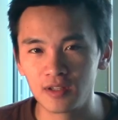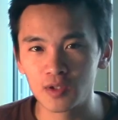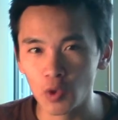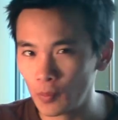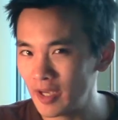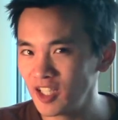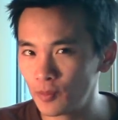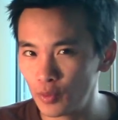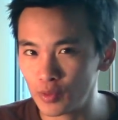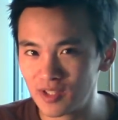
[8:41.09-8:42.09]
So mining
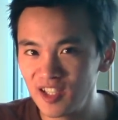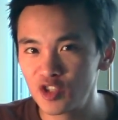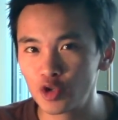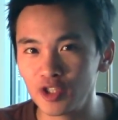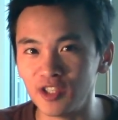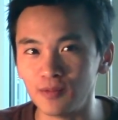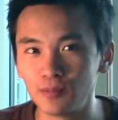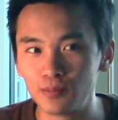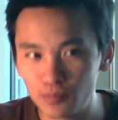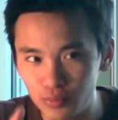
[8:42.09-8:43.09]
pools literally
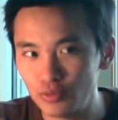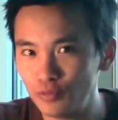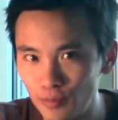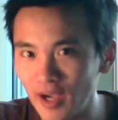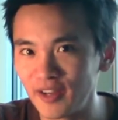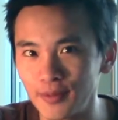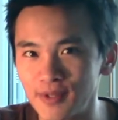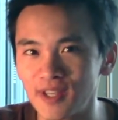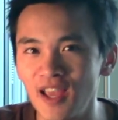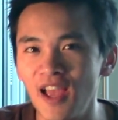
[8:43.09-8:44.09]
pool
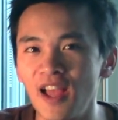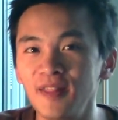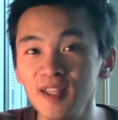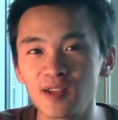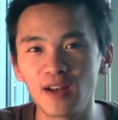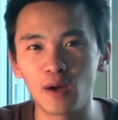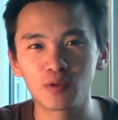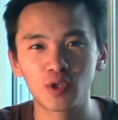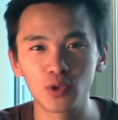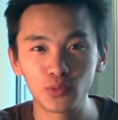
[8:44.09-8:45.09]
miners, and this allows
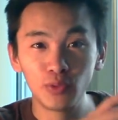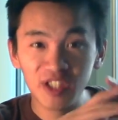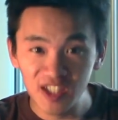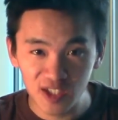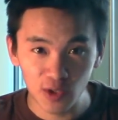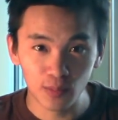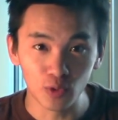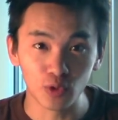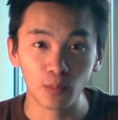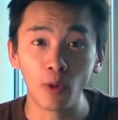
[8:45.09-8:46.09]
to
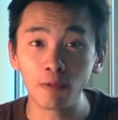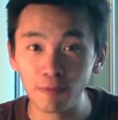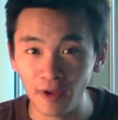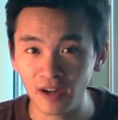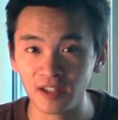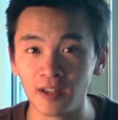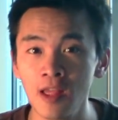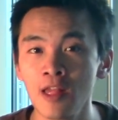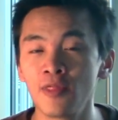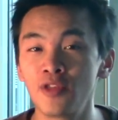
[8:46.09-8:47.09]
redistribute more fairly
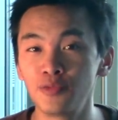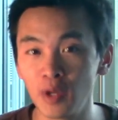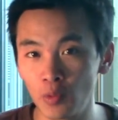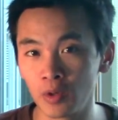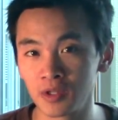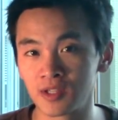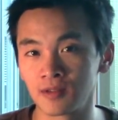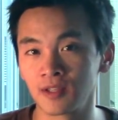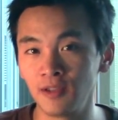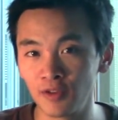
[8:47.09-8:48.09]
the rewards
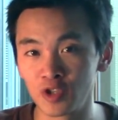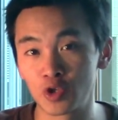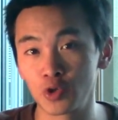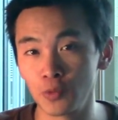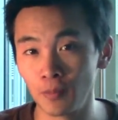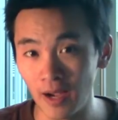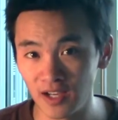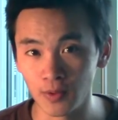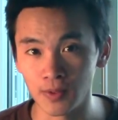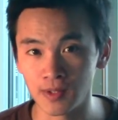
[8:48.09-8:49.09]
given to
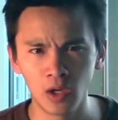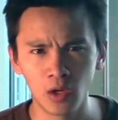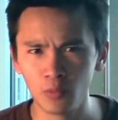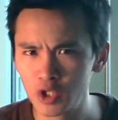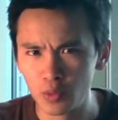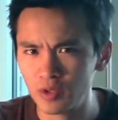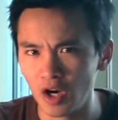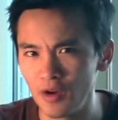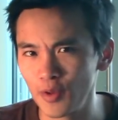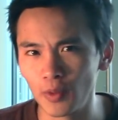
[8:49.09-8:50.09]
miners, which would
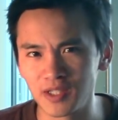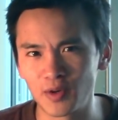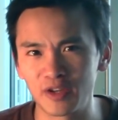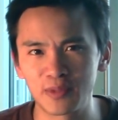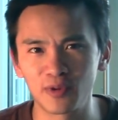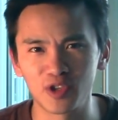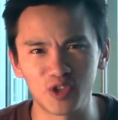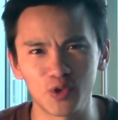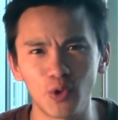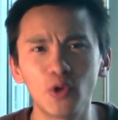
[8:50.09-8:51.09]
otherwise correspond
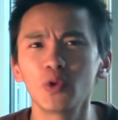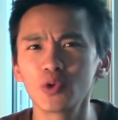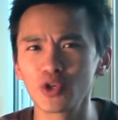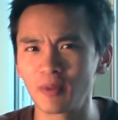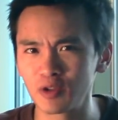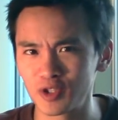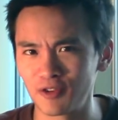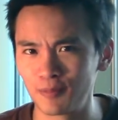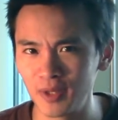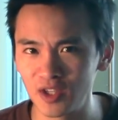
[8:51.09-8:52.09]
to huge amounts
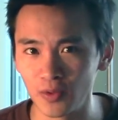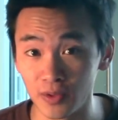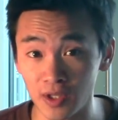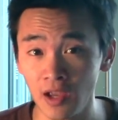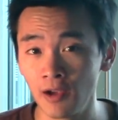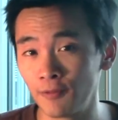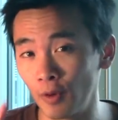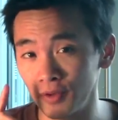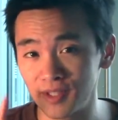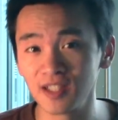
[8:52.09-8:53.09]
of bitcoins
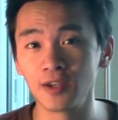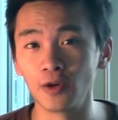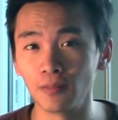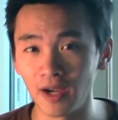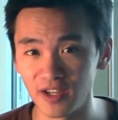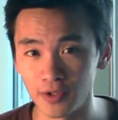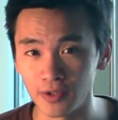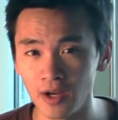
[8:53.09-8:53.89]
for a single miner.